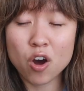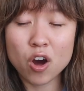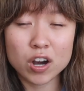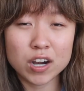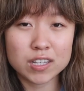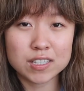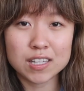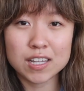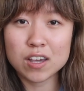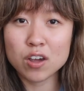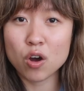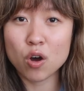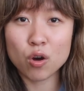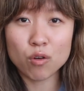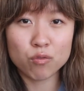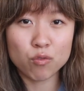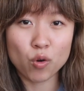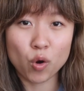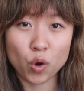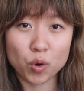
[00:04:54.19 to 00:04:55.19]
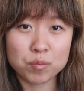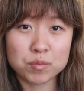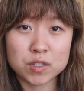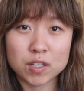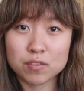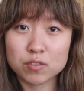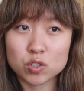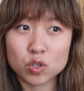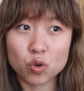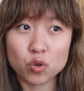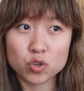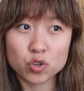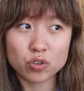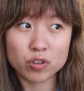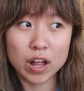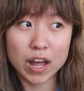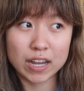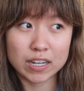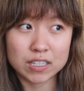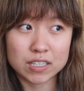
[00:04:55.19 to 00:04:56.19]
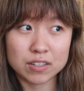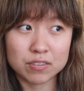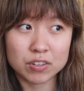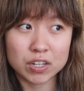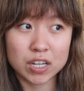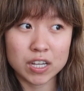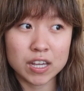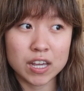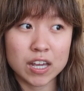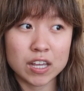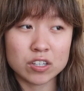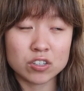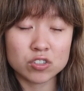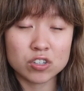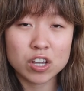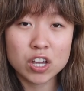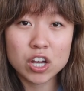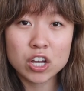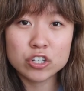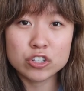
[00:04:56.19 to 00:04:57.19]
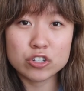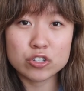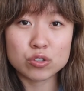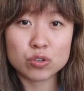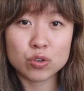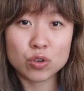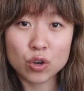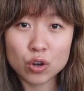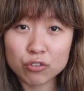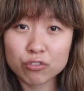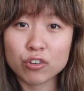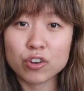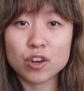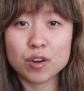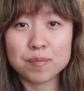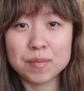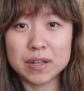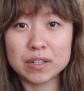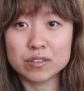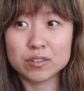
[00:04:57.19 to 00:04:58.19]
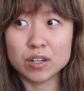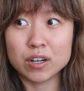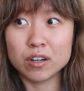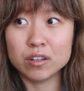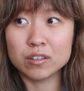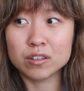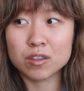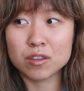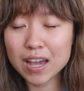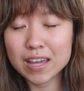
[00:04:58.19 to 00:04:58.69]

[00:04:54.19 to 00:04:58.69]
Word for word: Honestly, all forms of social activity is just good for your mental health.